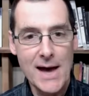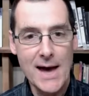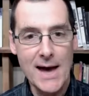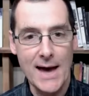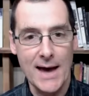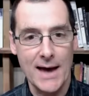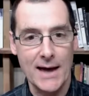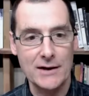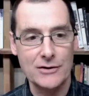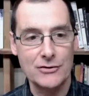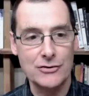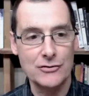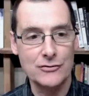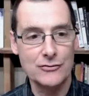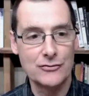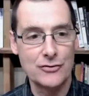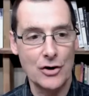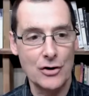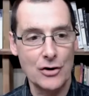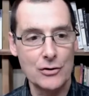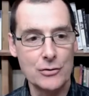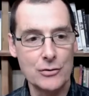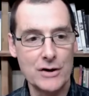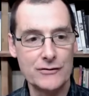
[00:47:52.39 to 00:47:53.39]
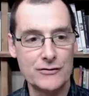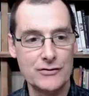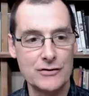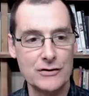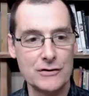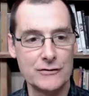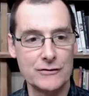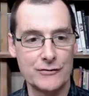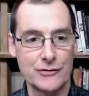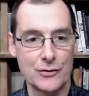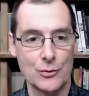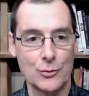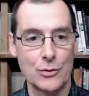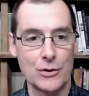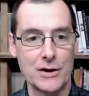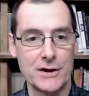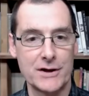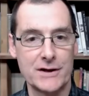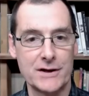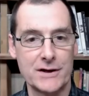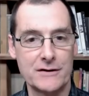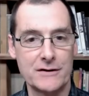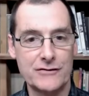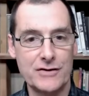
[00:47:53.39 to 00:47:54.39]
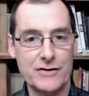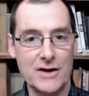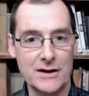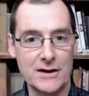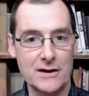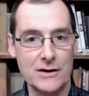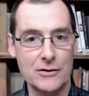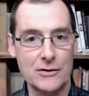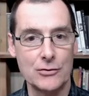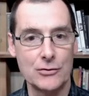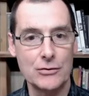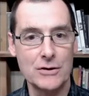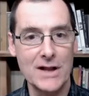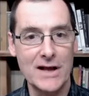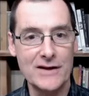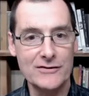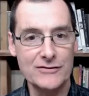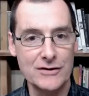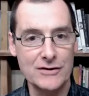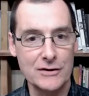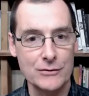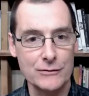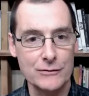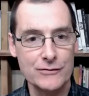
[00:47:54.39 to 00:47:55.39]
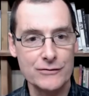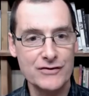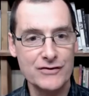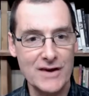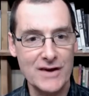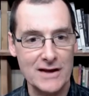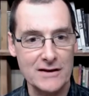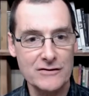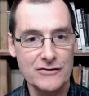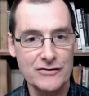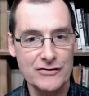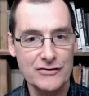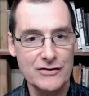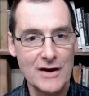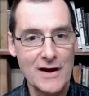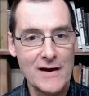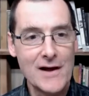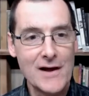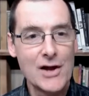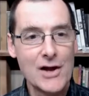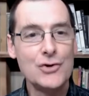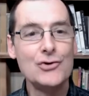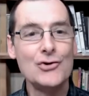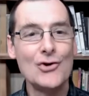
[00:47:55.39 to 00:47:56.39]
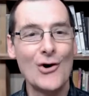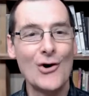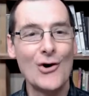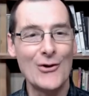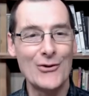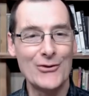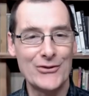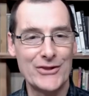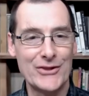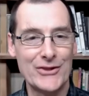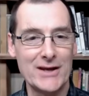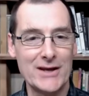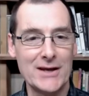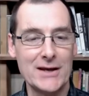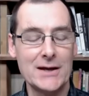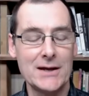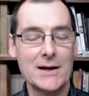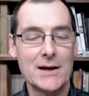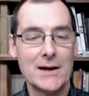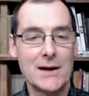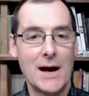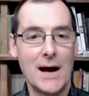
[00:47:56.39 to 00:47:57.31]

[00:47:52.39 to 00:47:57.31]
And Doru has used the word in a technical classical sense, not the